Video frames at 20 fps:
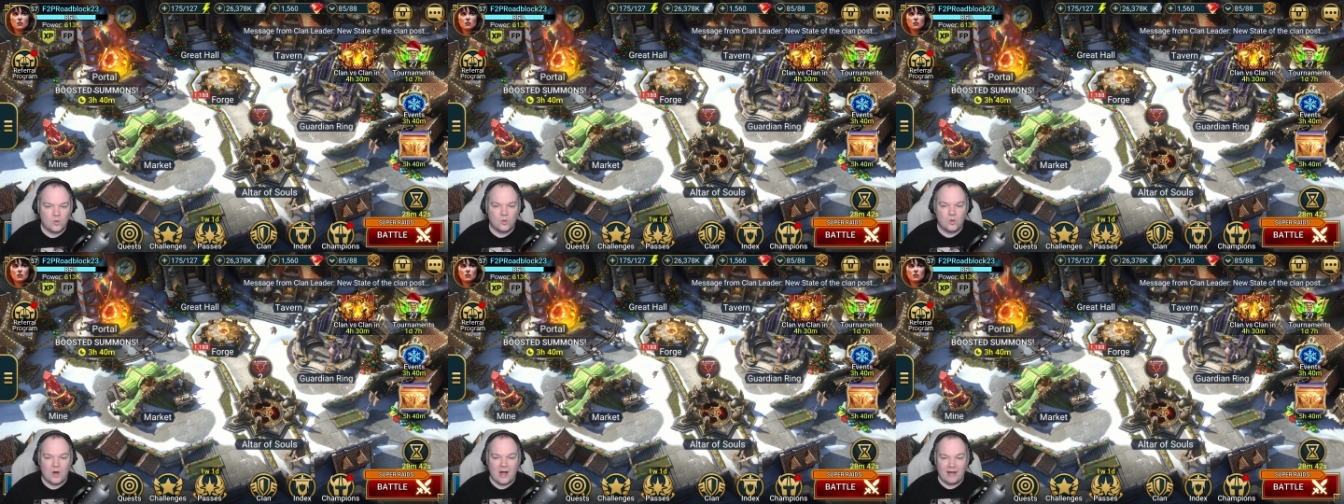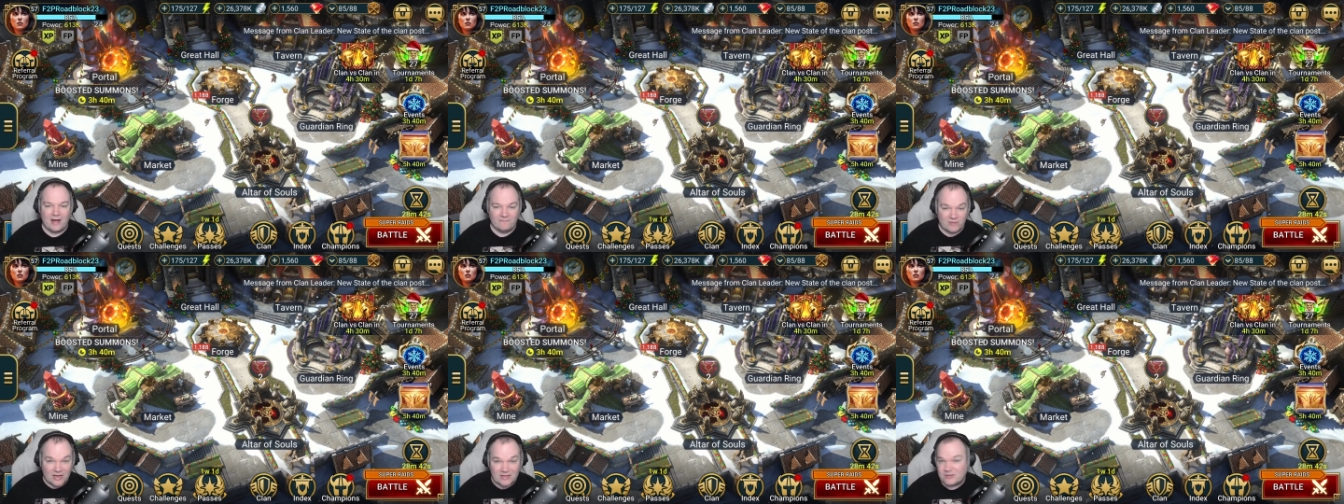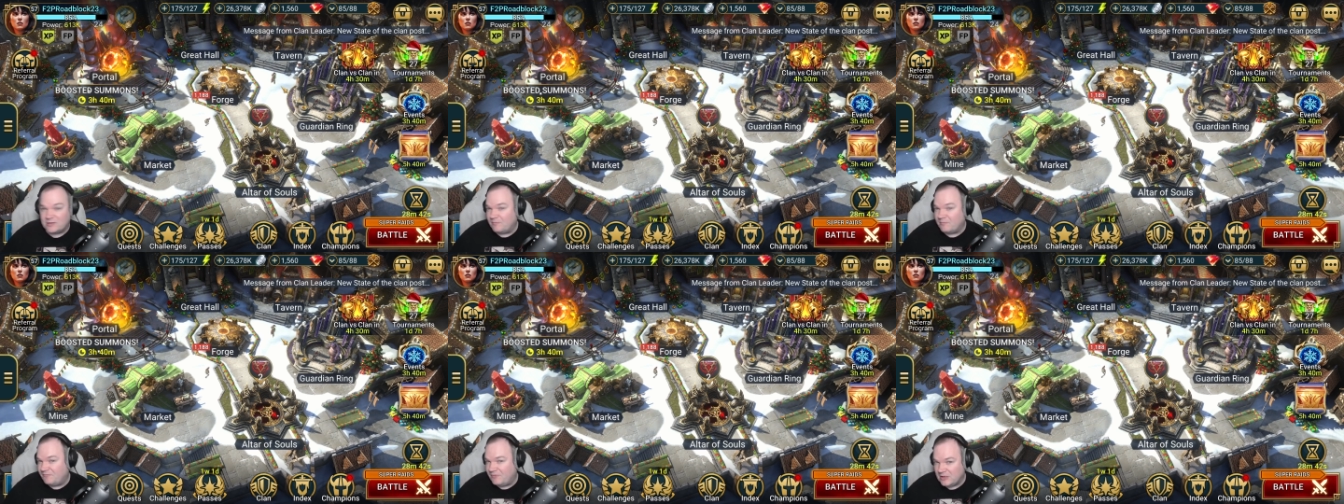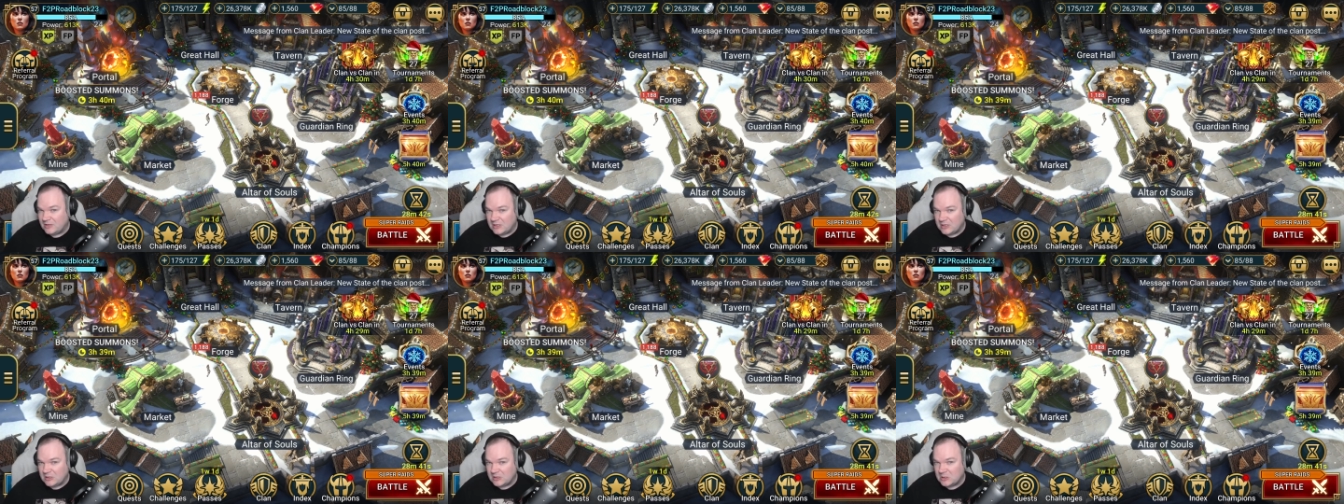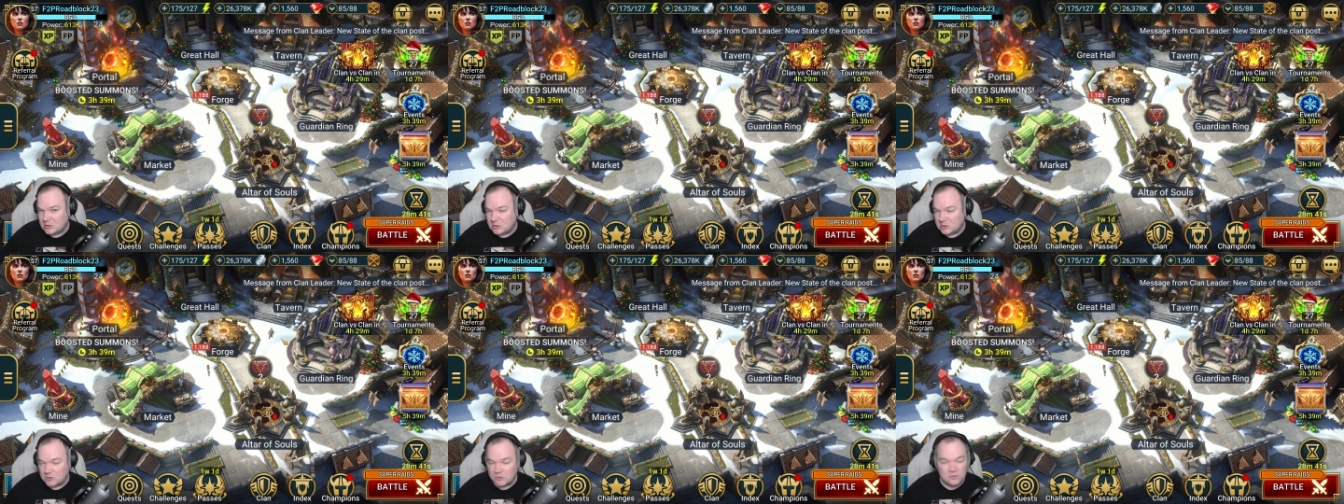I've got some thinking to
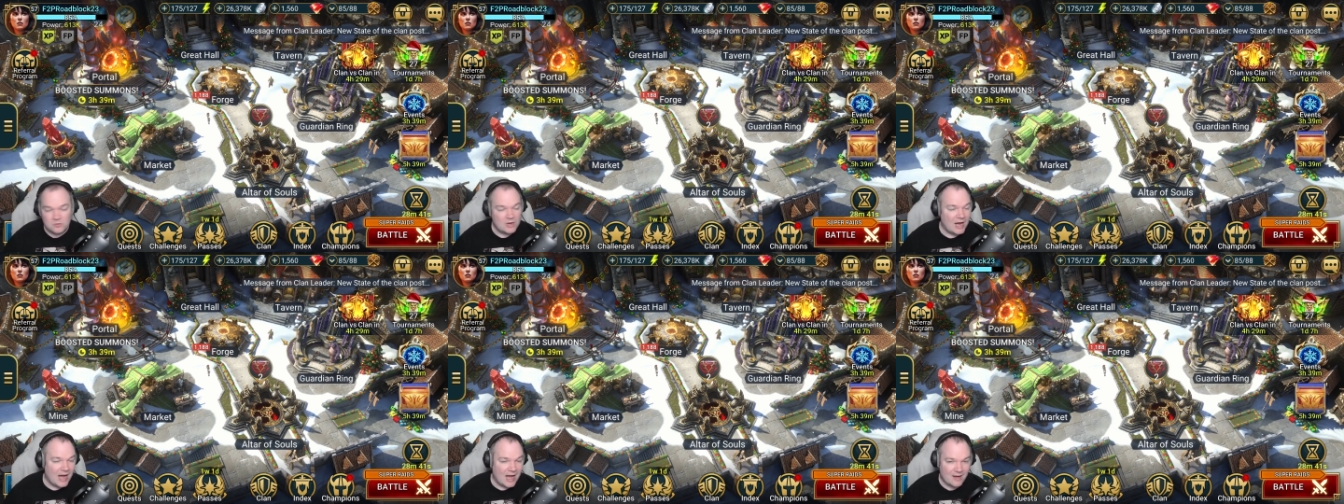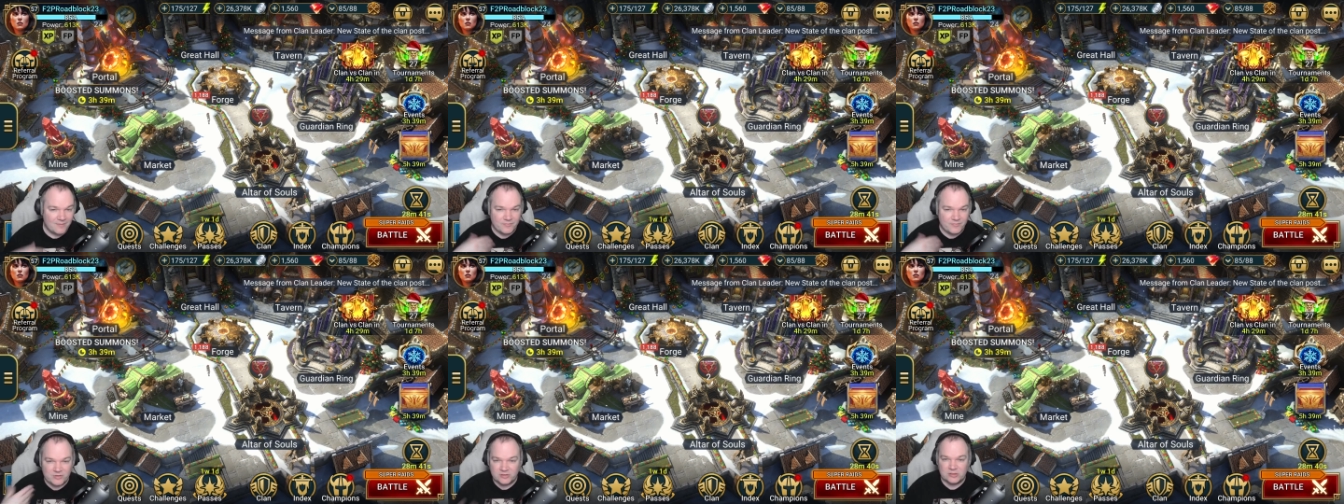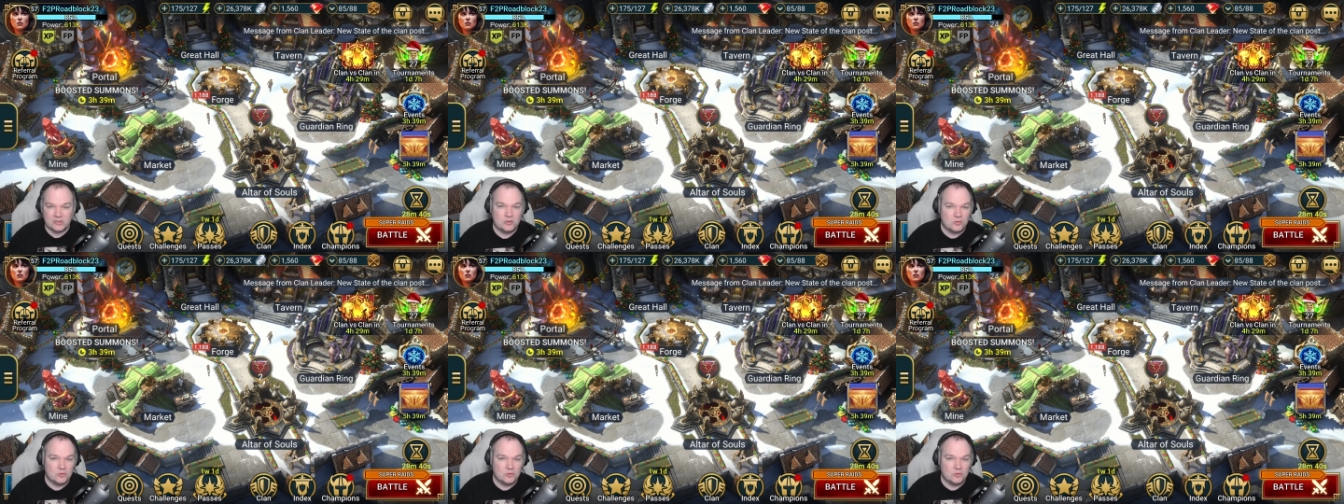do. Obviously,